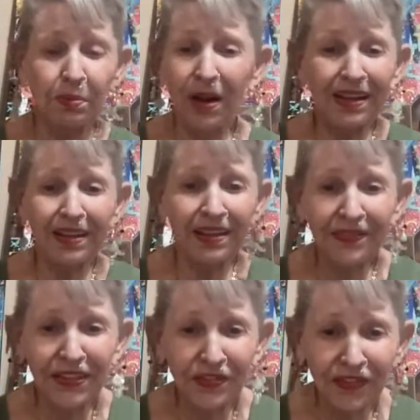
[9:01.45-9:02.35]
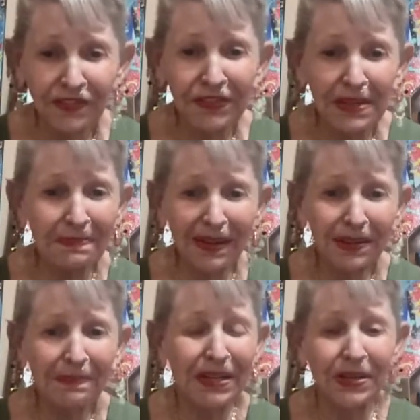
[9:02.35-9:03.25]
Well, if it's 50
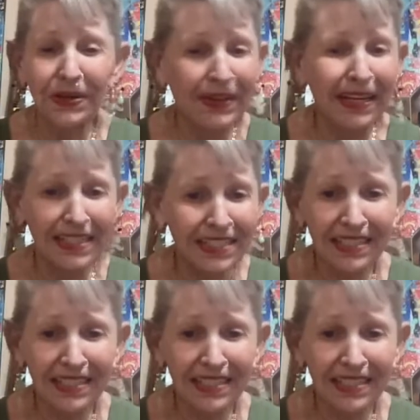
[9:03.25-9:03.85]
millimeter, then it's